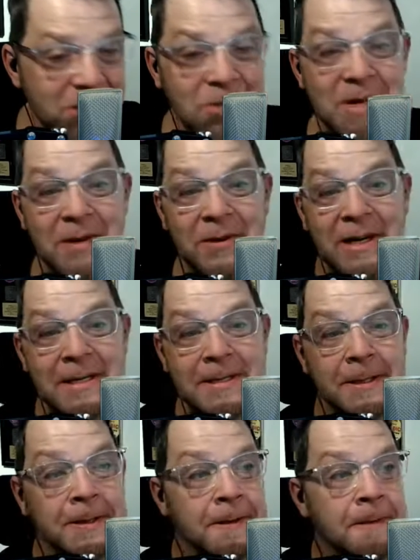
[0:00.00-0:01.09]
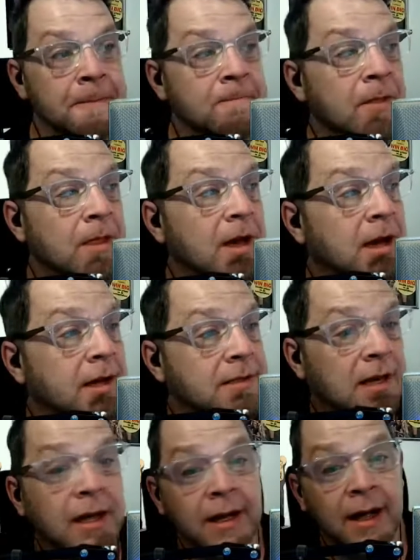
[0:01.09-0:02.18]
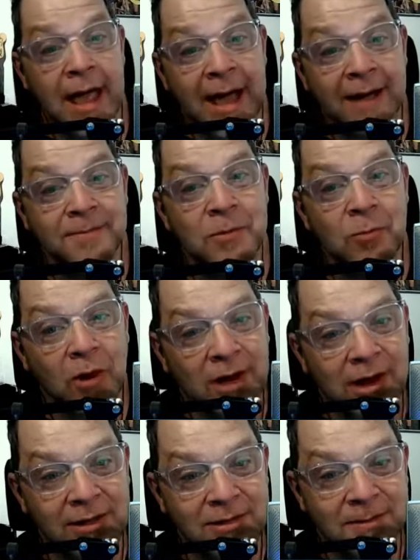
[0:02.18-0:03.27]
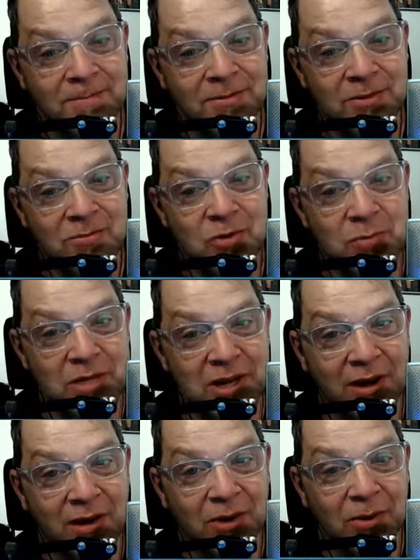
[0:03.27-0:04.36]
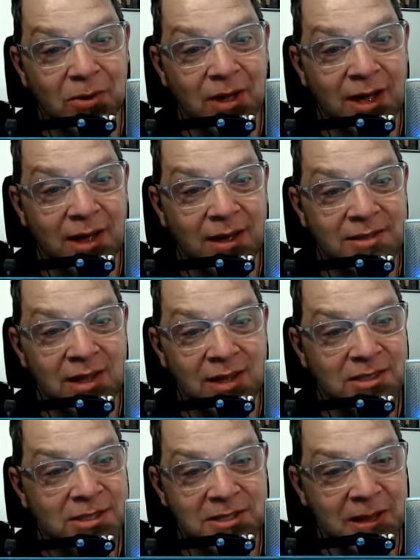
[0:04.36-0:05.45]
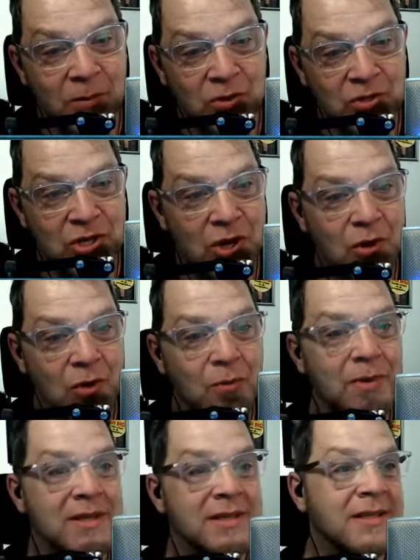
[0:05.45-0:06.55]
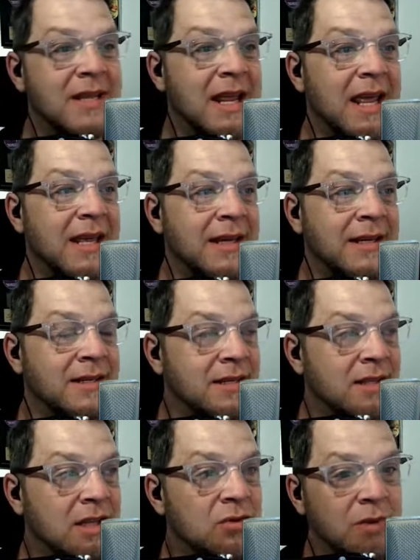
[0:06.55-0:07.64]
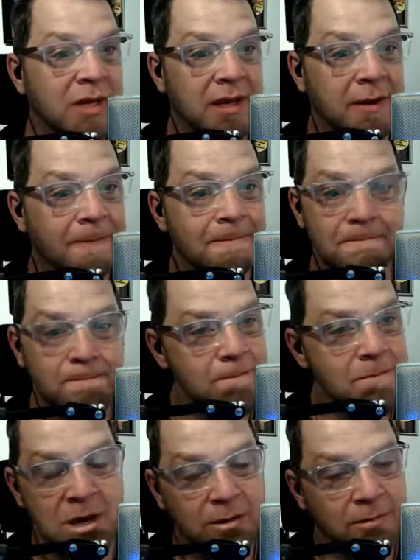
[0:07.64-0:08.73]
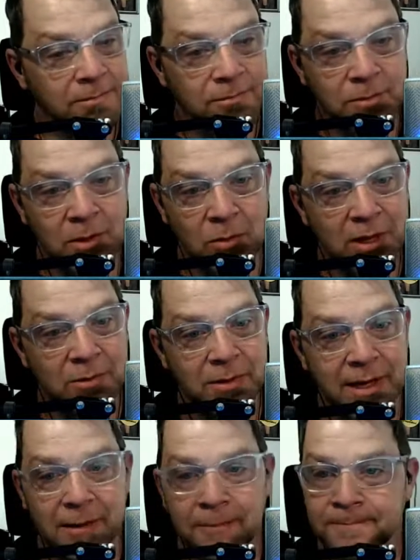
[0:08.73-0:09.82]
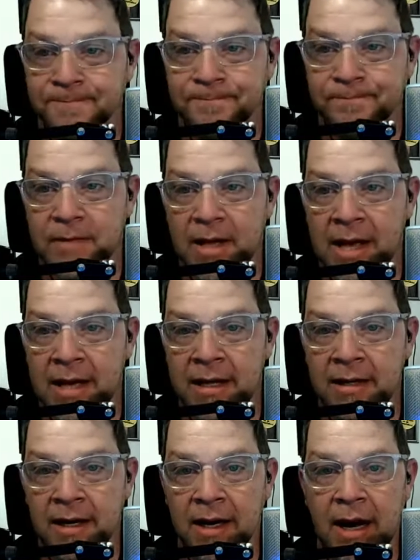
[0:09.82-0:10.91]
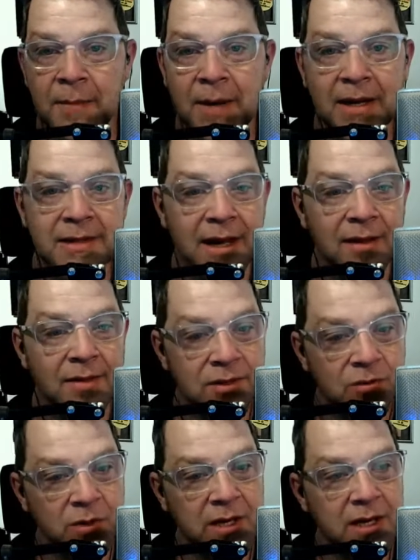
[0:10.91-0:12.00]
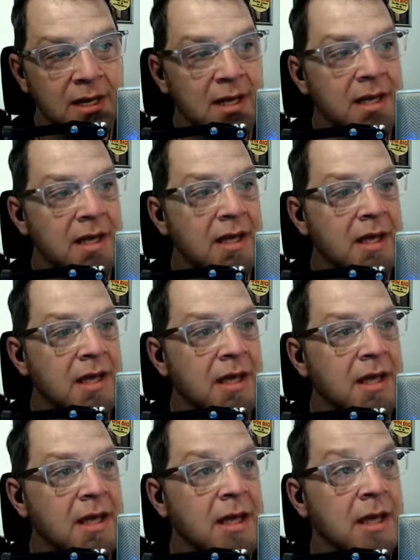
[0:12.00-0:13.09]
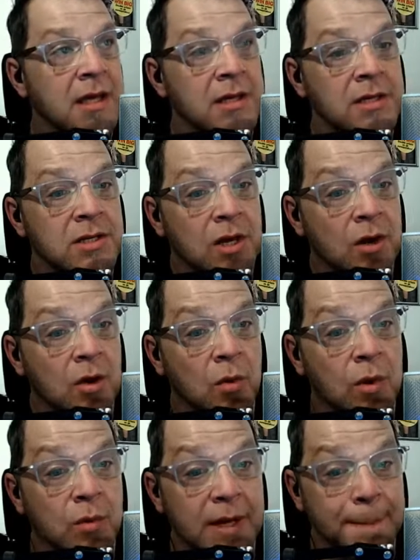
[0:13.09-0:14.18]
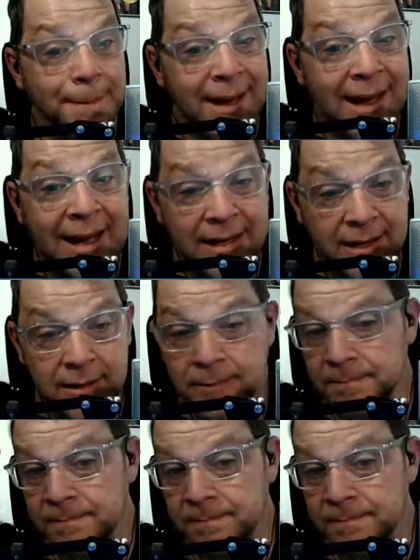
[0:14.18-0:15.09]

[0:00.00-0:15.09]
So anyways, Scott and I have been working on some new material. It's not just the same old show, but this week, it's been a weird week. And I'm out of town this week. So when we get back,